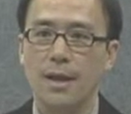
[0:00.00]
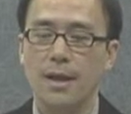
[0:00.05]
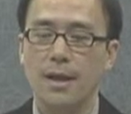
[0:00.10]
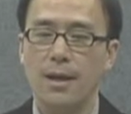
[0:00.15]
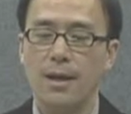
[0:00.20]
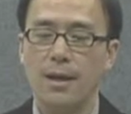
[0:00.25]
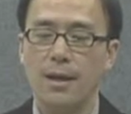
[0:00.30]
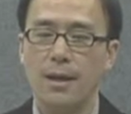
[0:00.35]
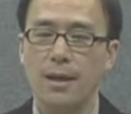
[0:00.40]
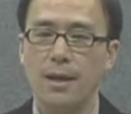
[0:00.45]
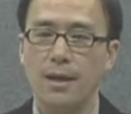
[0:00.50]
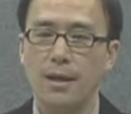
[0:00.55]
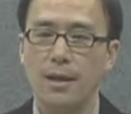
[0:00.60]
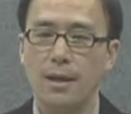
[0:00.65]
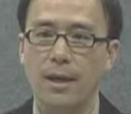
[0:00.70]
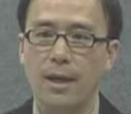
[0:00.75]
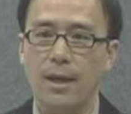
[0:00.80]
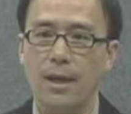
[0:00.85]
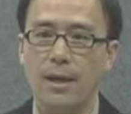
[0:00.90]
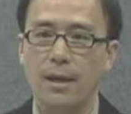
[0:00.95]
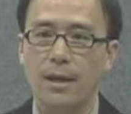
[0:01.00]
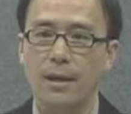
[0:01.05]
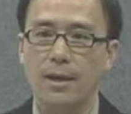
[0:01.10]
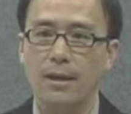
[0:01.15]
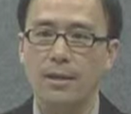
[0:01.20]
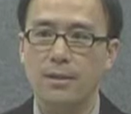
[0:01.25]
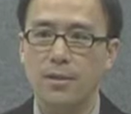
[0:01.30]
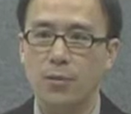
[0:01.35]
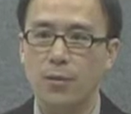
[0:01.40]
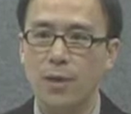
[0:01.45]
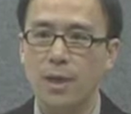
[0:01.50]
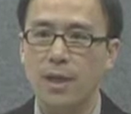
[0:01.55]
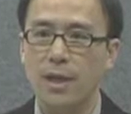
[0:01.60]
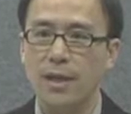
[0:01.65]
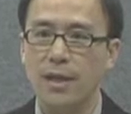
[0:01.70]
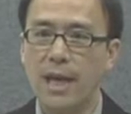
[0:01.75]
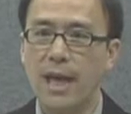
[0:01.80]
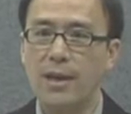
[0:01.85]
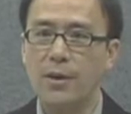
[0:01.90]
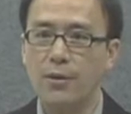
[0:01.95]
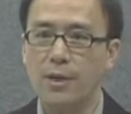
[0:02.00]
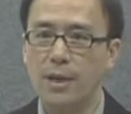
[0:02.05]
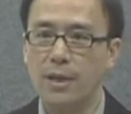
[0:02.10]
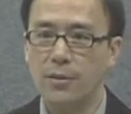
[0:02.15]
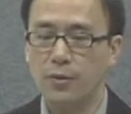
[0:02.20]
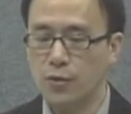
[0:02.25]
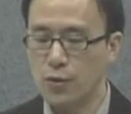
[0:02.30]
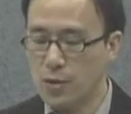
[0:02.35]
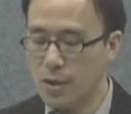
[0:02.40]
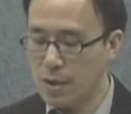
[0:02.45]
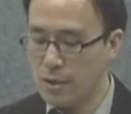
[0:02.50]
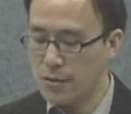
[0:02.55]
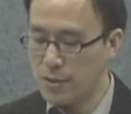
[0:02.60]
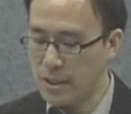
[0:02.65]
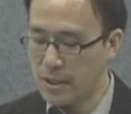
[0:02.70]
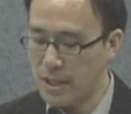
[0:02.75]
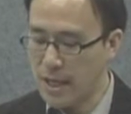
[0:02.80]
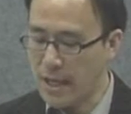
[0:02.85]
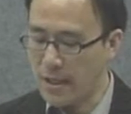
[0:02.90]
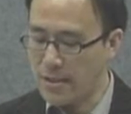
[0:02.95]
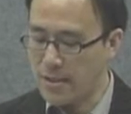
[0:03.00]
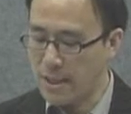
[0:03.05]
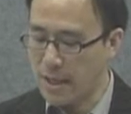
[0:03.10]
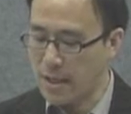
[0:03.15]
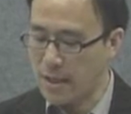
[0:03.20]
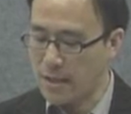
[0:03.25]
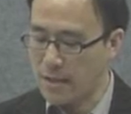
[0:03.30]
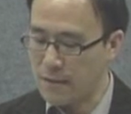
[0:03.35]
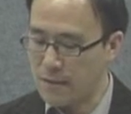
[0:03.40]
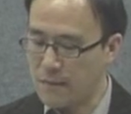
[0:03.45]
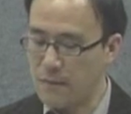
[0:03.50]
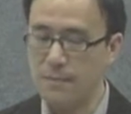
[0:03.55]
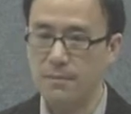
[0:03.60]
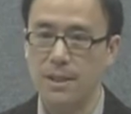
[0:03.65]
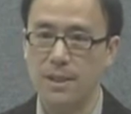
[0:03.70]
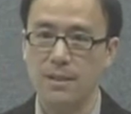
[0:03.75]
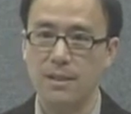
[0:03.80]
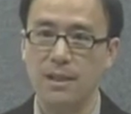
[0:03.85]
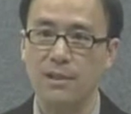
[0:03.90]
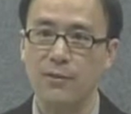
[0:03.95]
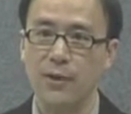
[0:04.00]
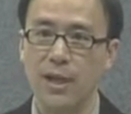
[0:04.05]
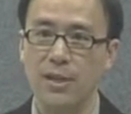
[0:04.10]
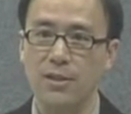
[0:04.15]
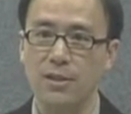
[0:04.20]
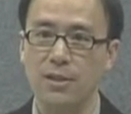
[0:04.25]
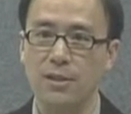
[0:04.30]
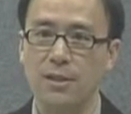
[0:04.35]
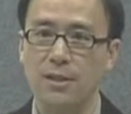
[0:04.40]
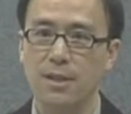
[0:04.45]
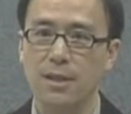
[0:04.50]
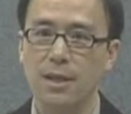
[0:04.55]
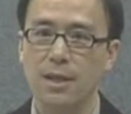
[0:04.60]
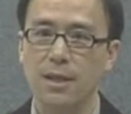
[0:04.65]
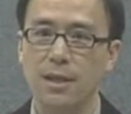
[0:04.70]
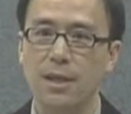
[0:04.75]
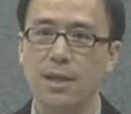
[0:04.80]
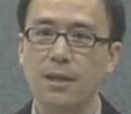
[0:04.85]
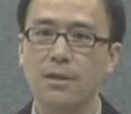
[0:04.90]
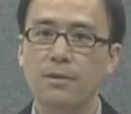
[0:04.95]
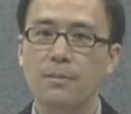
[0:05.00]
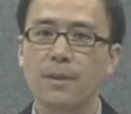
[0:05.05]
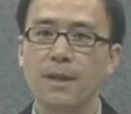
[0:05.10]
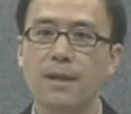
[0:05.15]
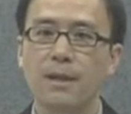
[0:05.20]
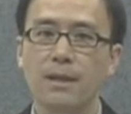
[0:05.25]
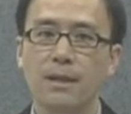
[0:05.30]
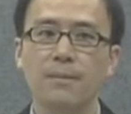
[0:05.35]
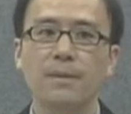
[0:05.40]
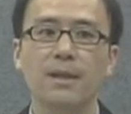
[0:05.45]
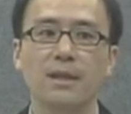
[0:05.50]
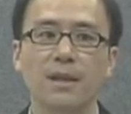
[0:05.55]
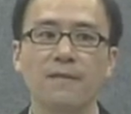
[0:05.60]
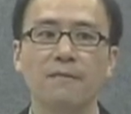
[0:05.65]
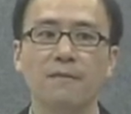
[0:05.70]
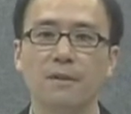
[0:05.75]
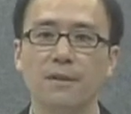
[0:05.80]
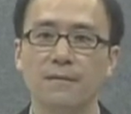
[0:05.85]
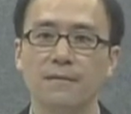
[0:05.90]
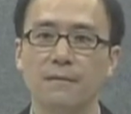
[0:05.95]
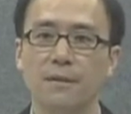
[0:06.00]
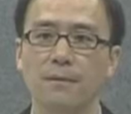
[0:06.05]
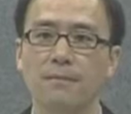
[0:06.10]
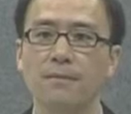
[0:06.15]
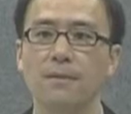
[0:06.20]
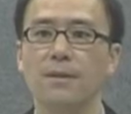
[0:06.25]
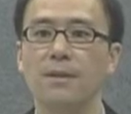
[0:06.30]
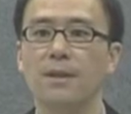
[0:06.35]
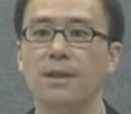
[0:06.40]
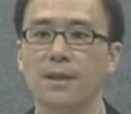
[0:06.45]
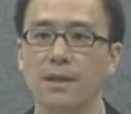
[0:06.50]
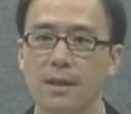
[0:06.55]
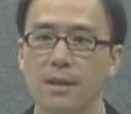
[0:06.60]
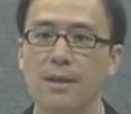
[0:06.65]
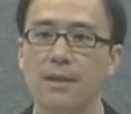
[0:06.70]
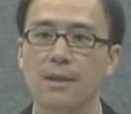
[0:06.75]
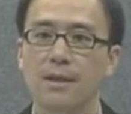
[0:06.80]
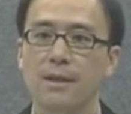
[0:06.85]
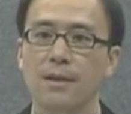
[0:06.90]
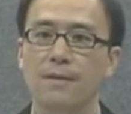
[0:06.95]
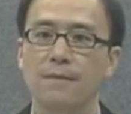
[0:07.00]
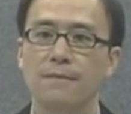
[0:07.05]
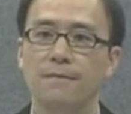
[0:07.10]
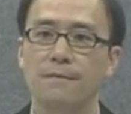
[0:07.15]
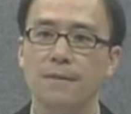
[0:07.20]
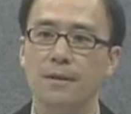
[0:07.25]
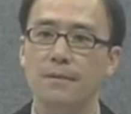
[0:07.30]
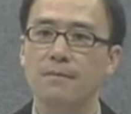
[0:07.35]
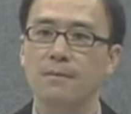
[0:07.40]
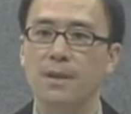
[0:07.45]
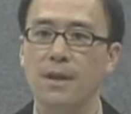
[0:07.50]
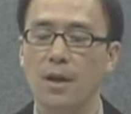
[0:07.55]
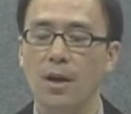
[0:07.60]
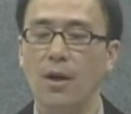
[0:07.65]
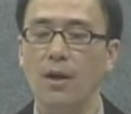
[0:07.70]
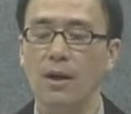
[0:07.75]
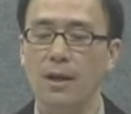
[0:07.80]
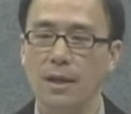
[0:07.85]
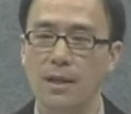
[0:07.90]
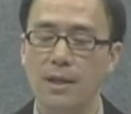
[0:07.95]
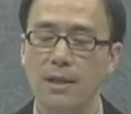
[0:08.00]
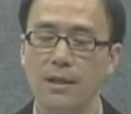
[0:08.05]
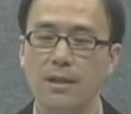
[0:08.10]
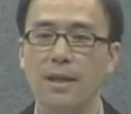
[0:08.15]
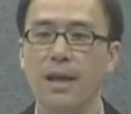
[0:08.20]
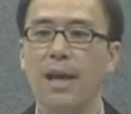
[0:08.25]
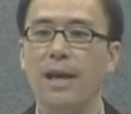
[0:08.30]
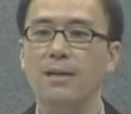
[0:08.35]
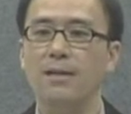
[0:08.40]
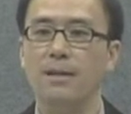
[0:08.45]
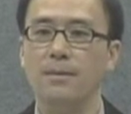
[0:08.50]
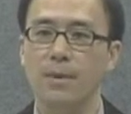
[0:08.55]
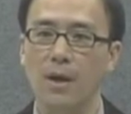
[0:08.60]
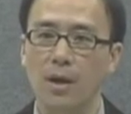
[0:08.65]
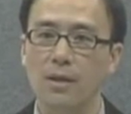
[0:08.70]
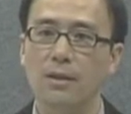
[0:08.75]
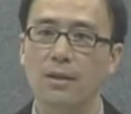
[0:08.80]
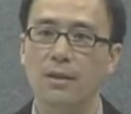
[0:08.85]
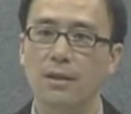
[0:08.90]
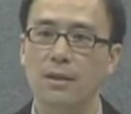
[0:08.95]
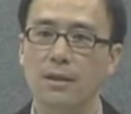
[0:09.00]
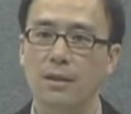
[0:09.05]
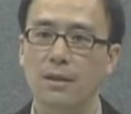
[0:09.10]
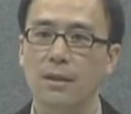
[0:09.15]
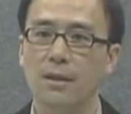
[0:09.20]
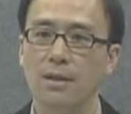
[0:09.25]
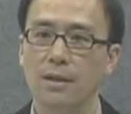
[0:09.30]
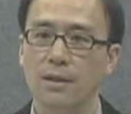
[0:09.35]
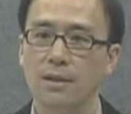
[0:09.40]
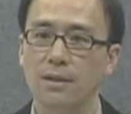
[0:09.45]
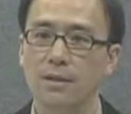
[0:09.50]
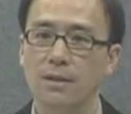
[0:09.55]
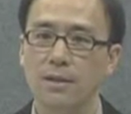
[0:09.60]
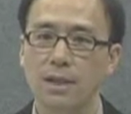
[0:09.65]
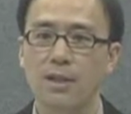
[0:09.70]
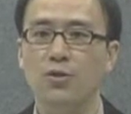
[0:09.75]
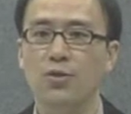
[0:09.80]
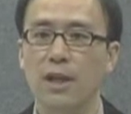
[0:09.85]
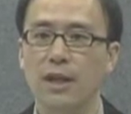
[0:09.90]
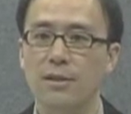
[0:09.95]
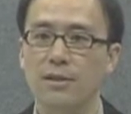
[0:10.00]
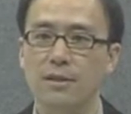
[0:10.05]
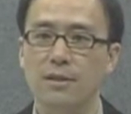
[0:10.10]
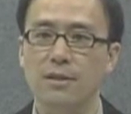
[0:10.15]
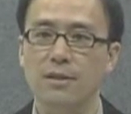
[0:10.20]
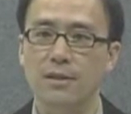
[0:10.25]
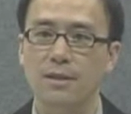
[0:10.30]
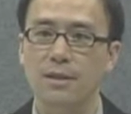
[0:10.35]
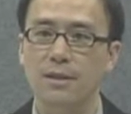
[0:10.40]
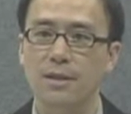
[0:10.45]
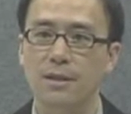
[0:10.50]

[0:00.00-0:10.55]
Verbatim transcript: Uh, so we calculated 210 seconds from these equations. It'll be it'll be different from from uh, in case of other uh, situations.